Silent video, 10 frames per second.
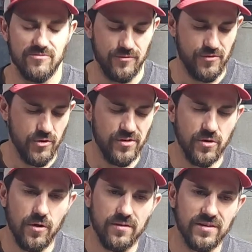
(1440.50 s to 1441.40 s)

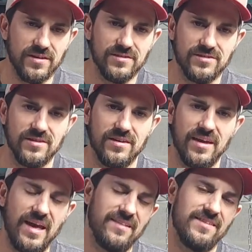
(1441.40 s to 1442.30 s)
reviewing all these
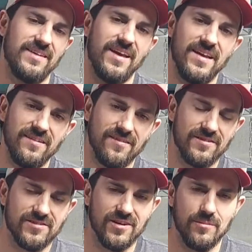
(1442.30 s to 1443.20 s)
at the end of
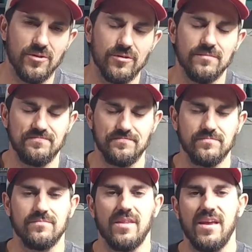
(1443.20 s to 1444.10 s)
the summer
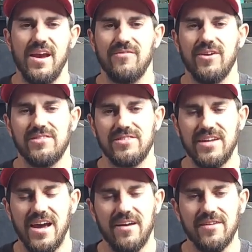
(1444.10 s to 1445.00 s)
after I
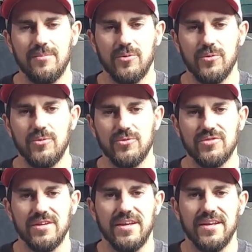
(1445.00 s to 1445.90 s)
see how they
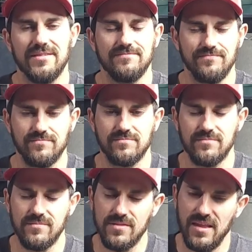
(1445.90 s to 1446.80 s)
produce and
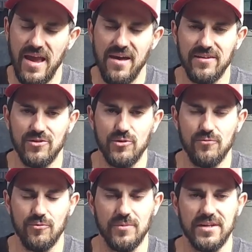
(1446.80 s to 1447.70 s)
how they do
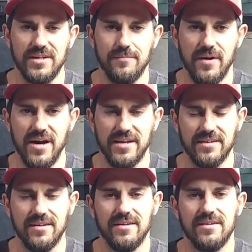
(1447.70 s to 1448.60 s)
for me in
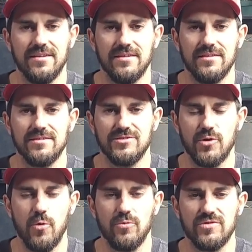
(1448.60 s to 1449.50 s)
my
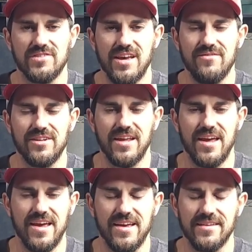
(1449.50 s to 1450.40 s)
Zone
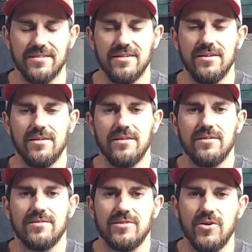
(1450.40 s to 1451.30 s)
7A.
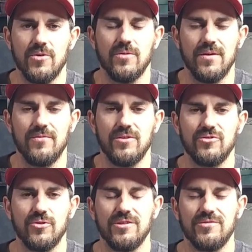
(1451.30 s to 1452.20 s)
So if you
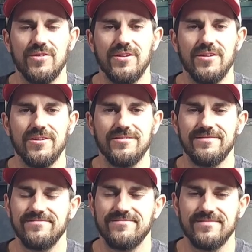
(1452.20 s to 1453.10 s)
enjoyed this video,
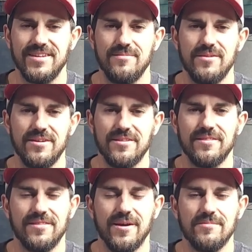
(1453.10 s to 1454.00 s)
give me a
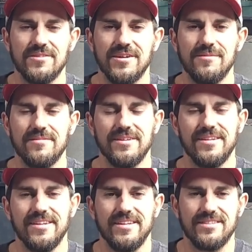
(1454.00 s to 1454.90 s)
thumbs up,
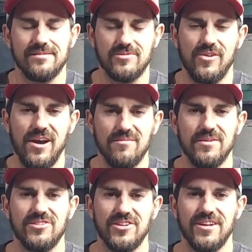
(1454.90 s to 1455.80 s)
subscribe to
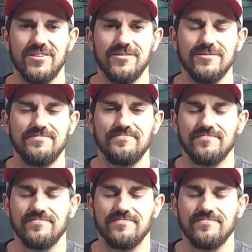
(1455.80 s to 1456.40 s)
my channel.